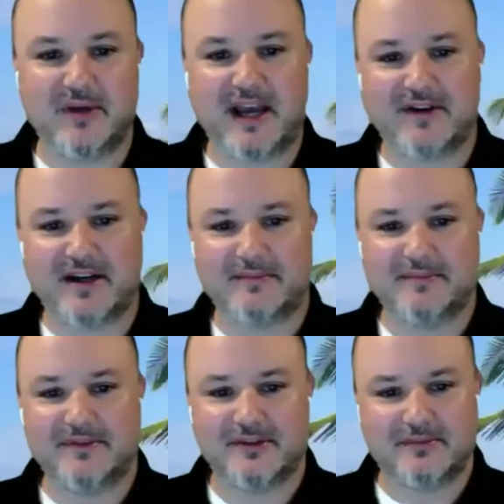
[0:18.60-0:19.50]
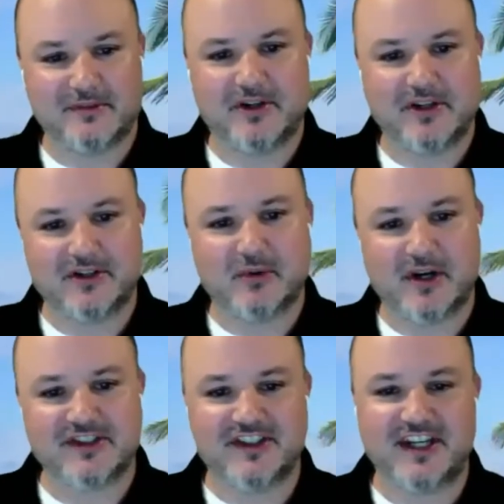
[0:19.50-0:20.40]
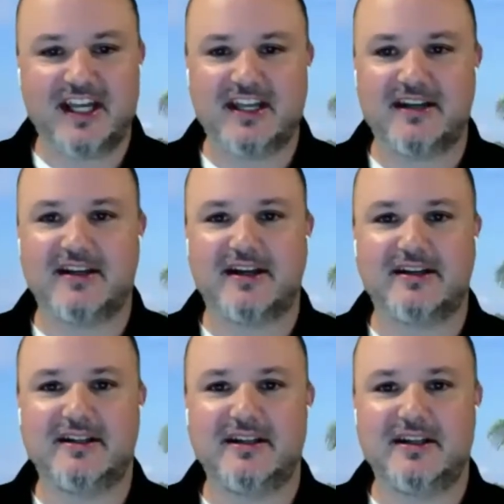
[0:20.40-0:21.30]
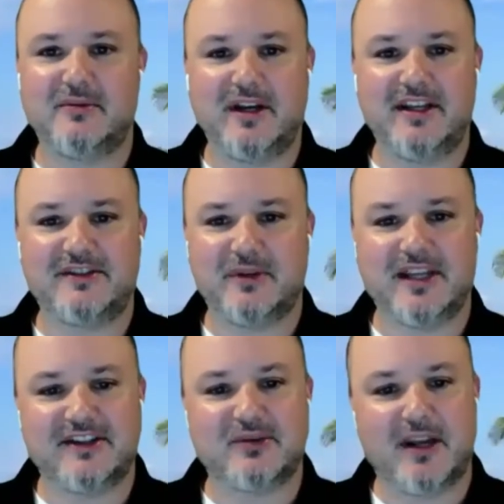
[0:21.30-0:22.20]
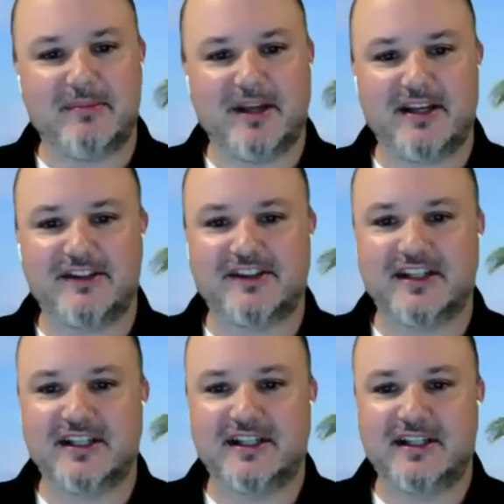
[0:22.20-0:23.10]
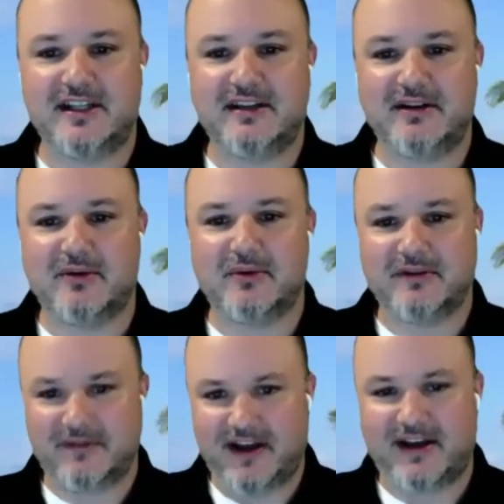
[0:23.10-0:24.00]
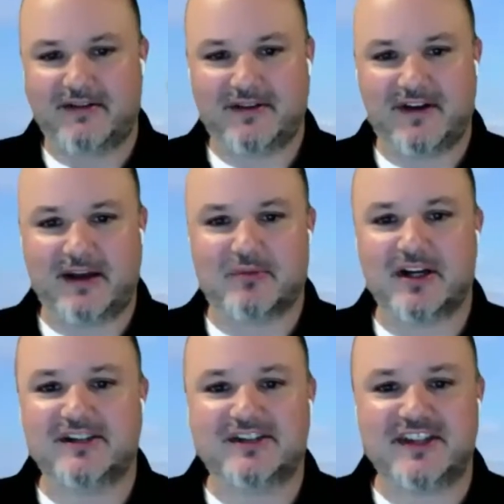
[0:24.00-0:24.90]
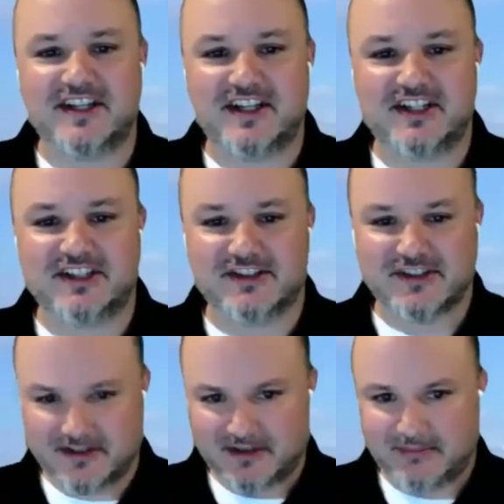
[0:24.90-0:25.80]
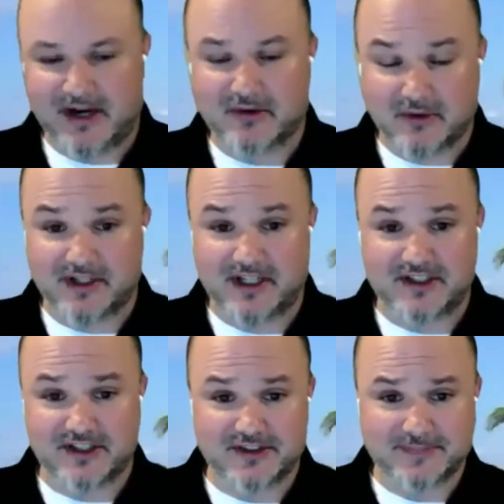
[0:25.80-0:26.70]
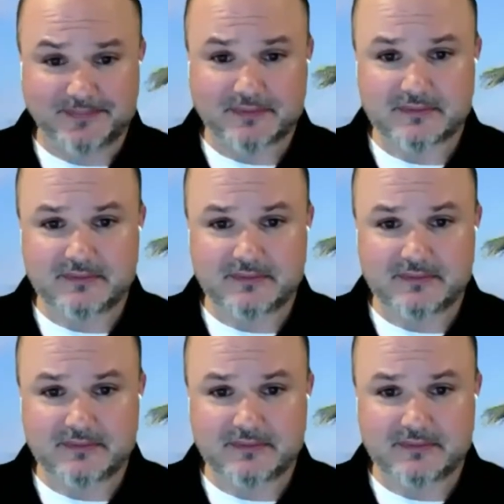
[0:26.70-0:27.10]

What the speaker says: Well, we have some pretty good questions today, and one is, and we get this quite a bit, is if I have pre-existing conditions, medical conditions,